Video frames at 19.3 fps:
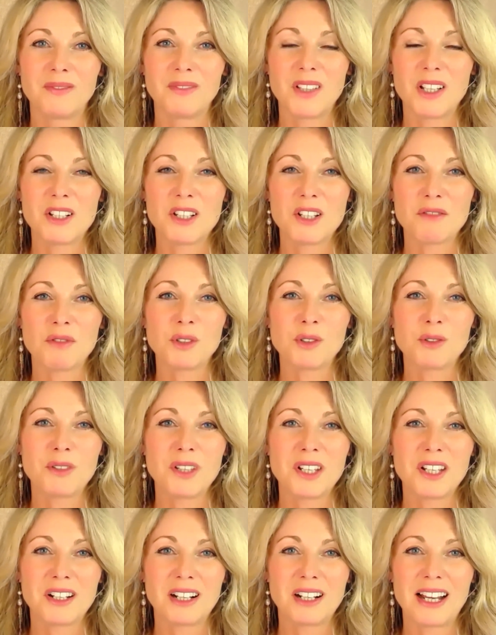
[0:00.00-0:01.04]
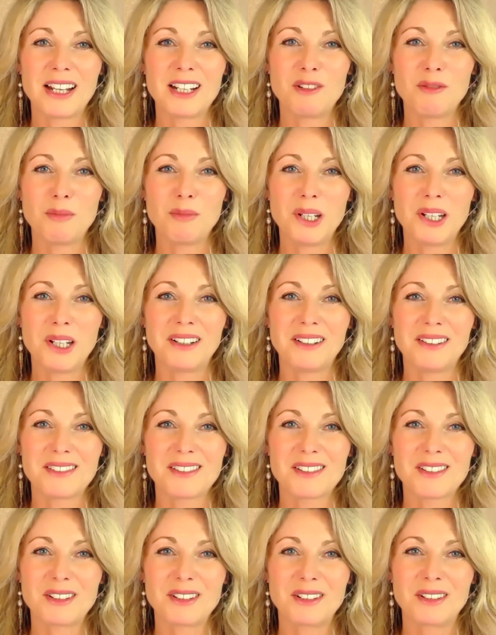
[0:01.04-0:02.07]
As if all the enlightened
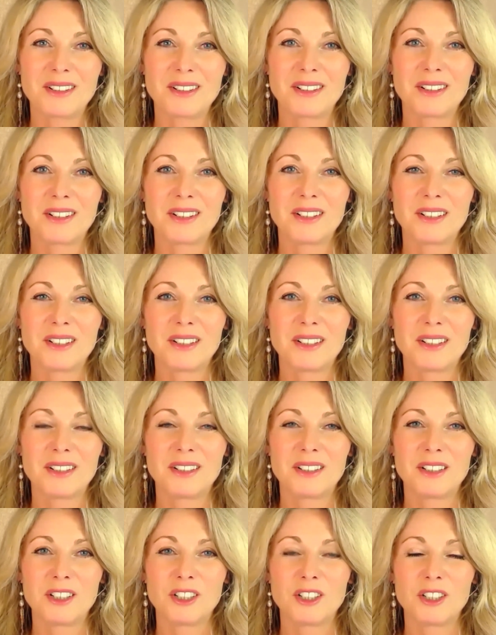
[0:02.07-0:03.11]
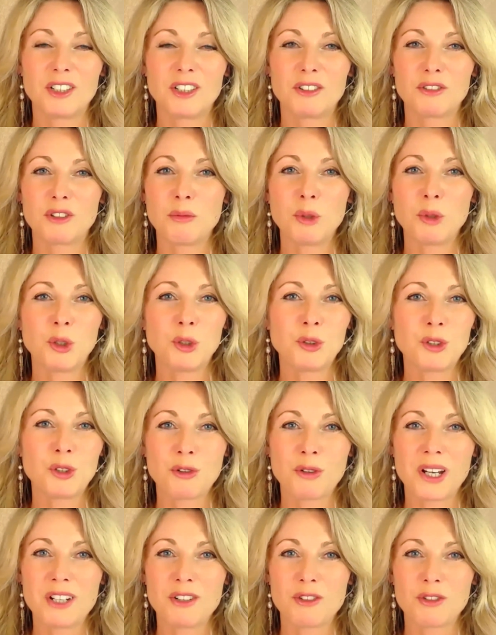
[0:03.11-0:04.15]
beings from all the
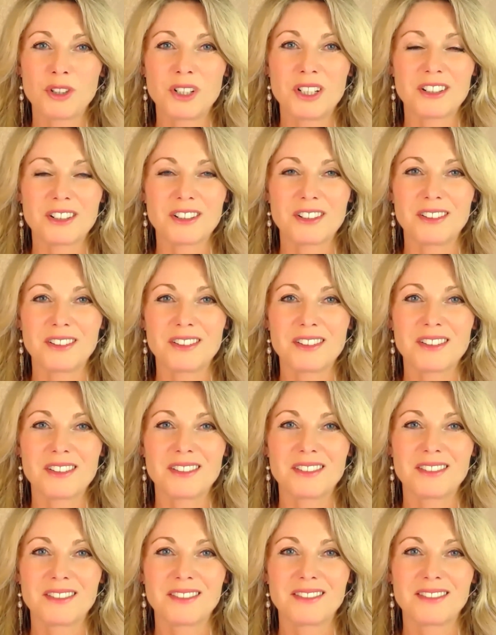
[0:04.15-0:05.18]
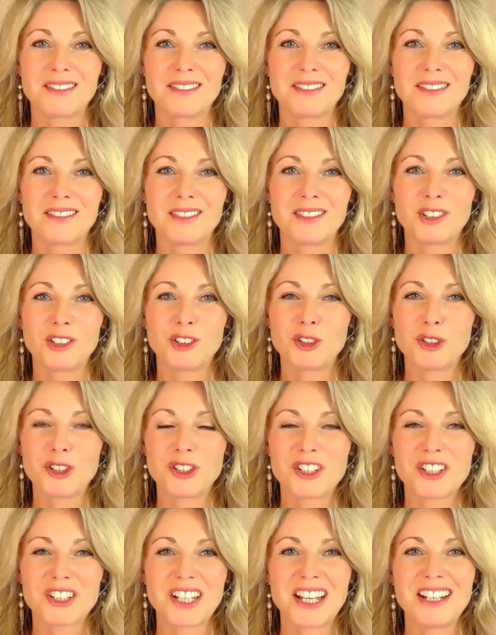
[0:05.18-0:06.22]
great traditions, all the
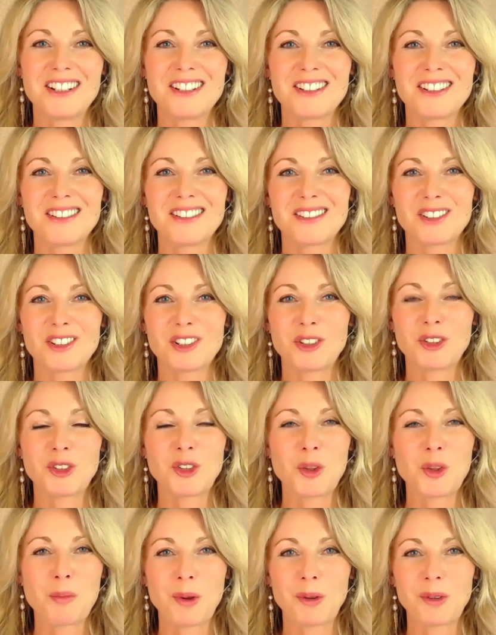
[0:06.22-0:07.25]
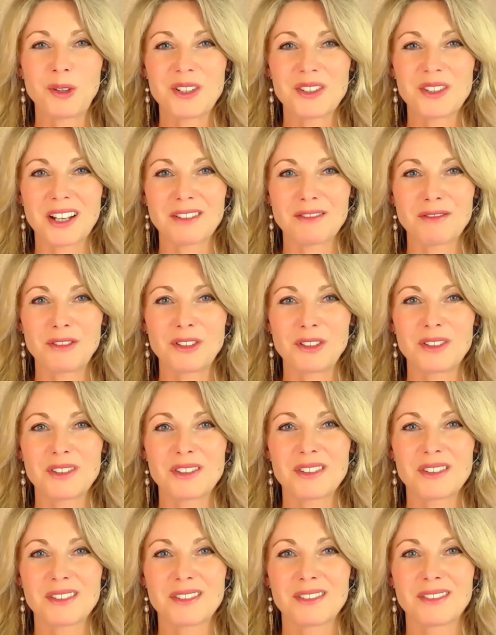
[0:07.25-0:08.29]
sages, all the
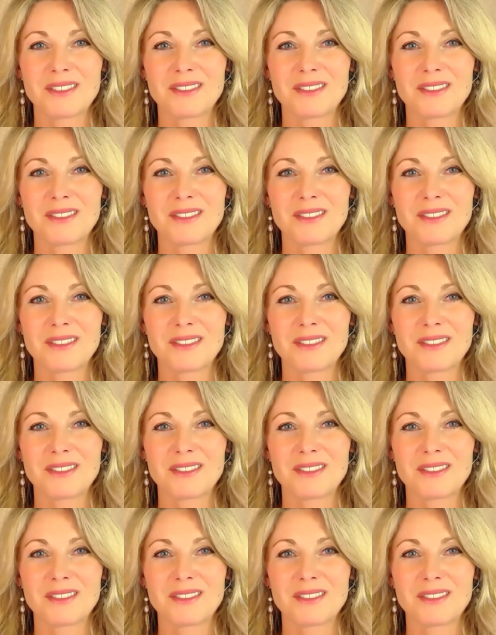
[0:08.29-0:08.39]
bodhisattvas,